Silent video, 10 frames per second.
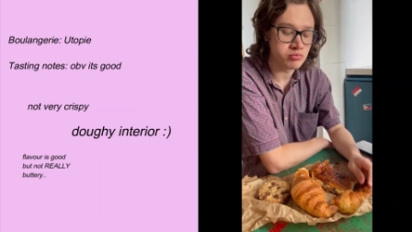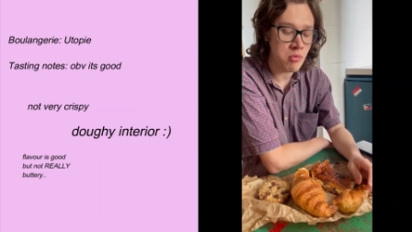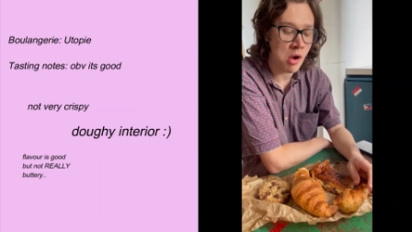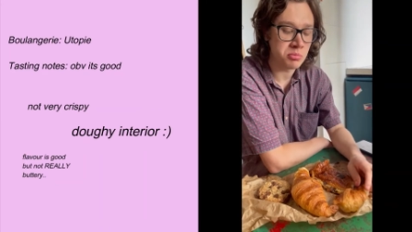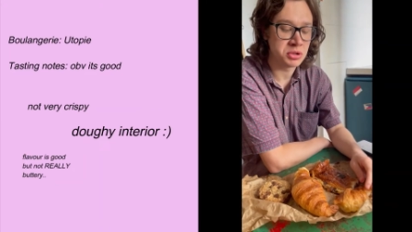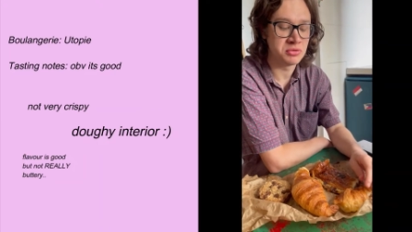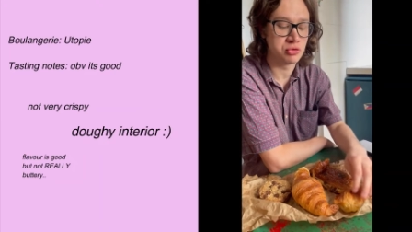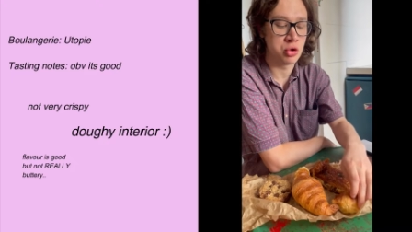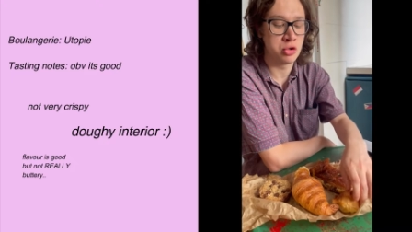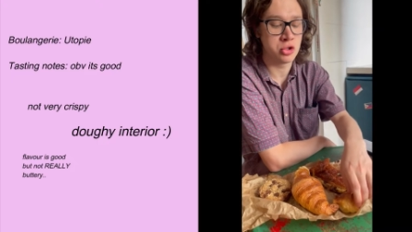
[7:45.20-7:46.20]
Not no
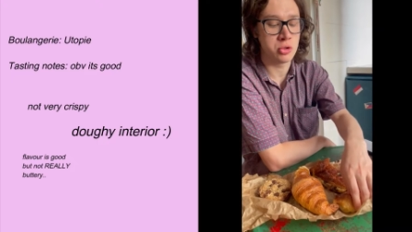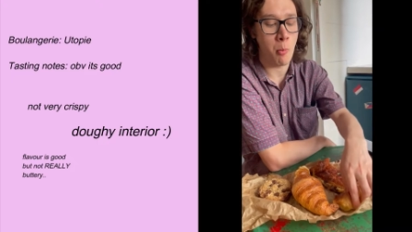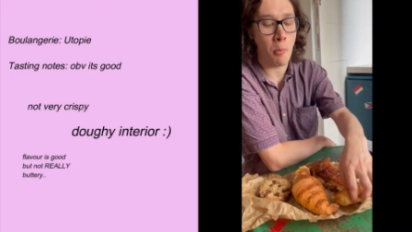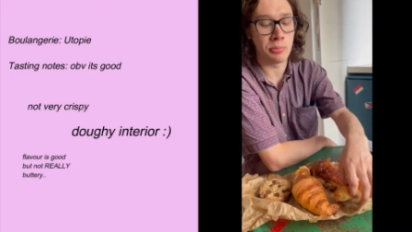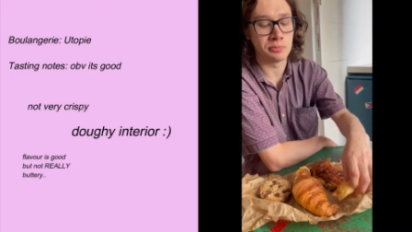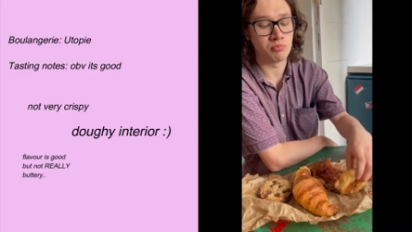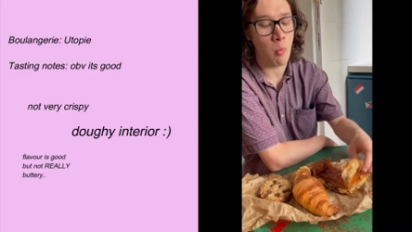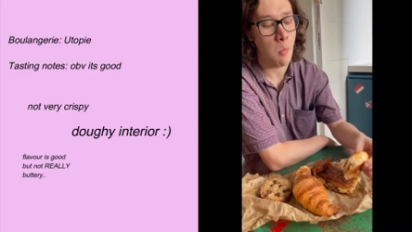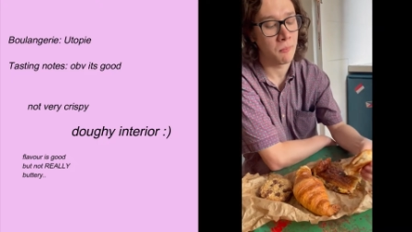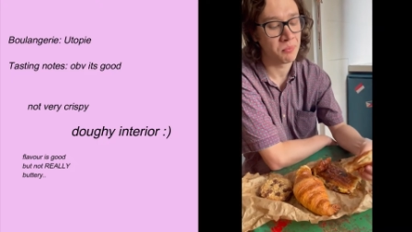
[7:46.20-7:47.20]
thoughts.
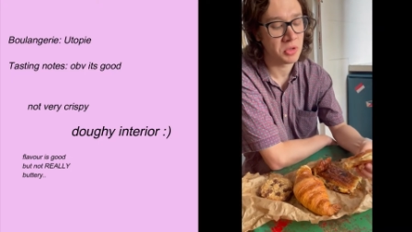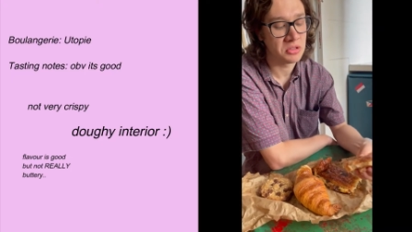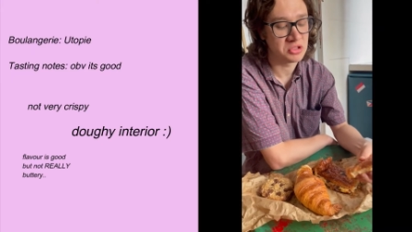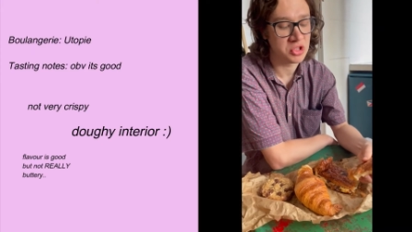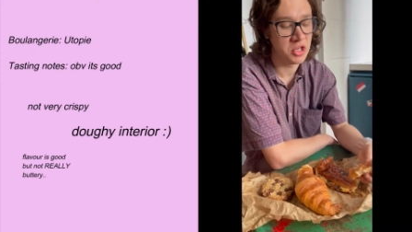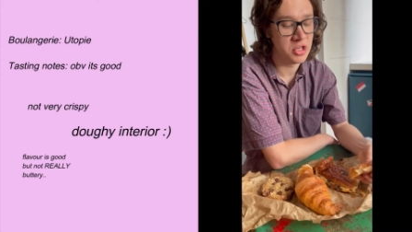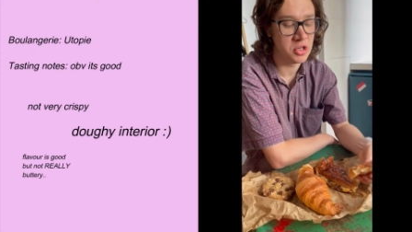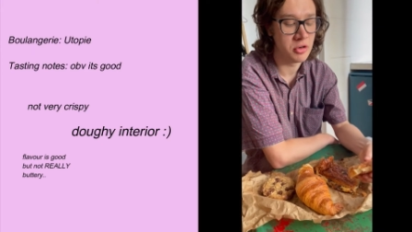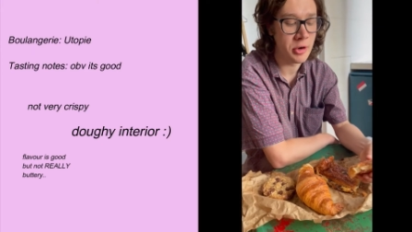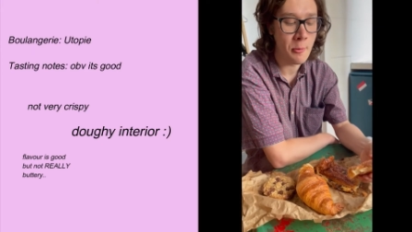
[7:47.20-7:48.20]
Cool. It was like
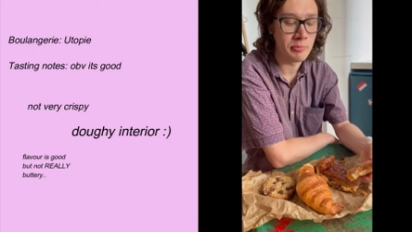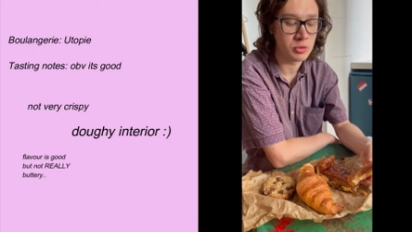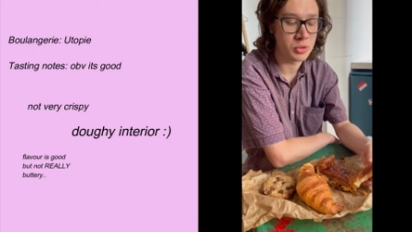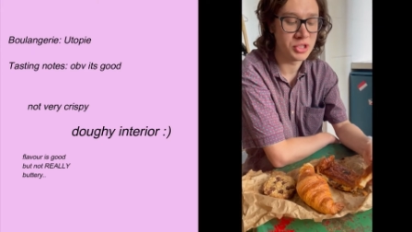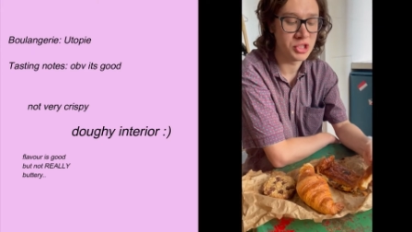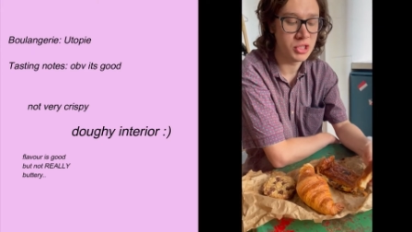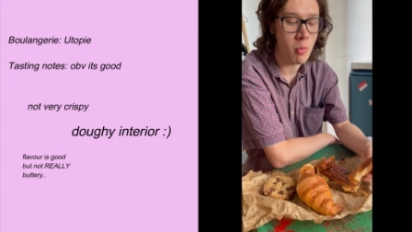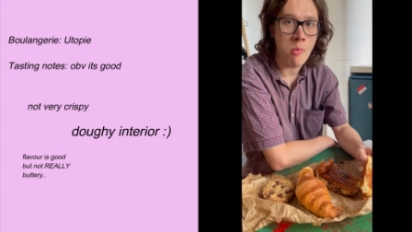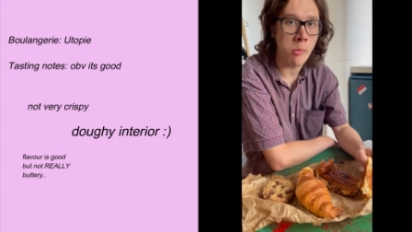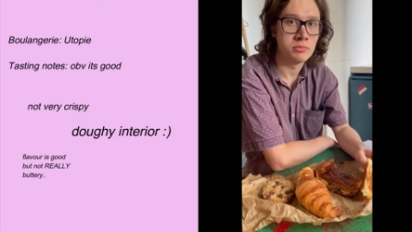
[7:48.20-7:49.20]
Euro 20.
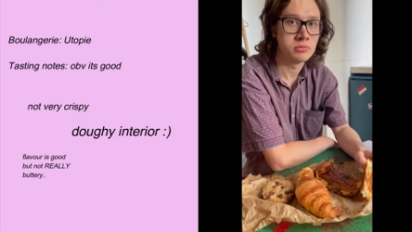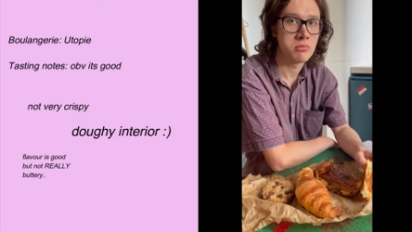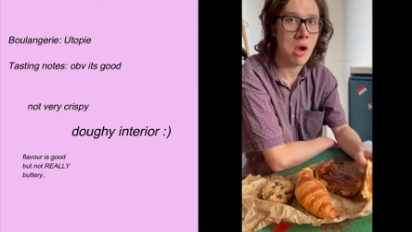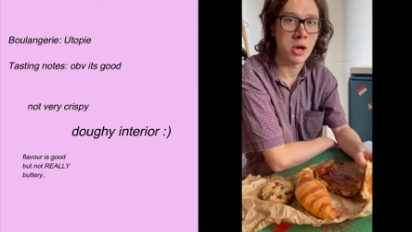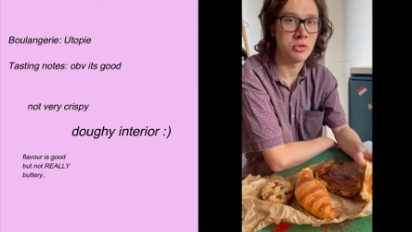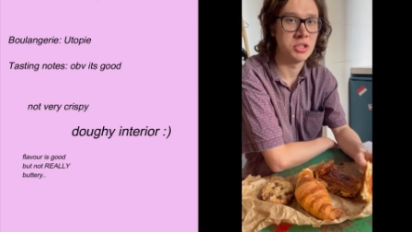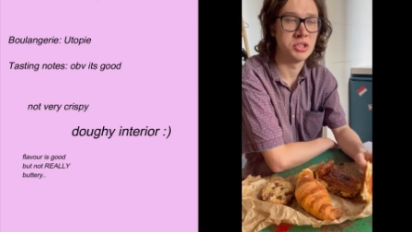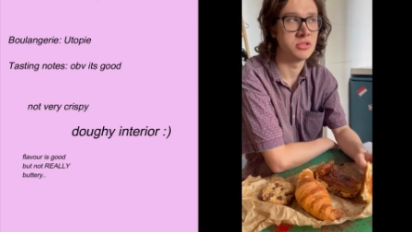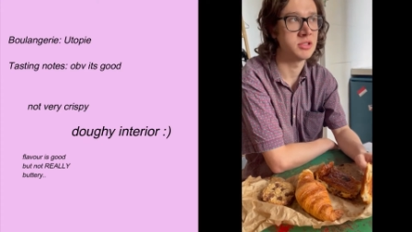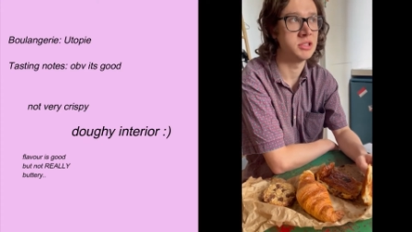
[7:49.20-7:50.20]
Just outrageous.
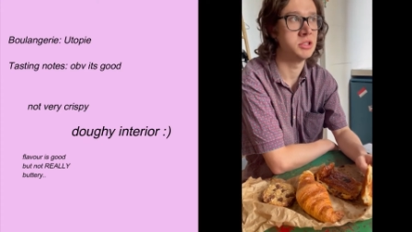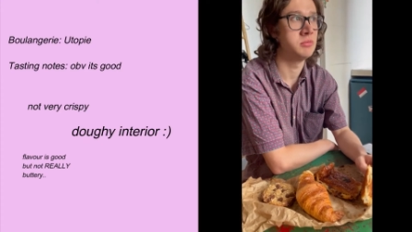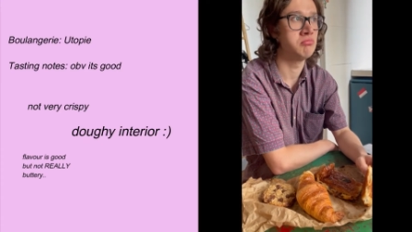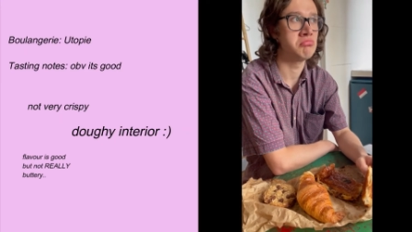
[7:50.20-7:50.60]
Yeah.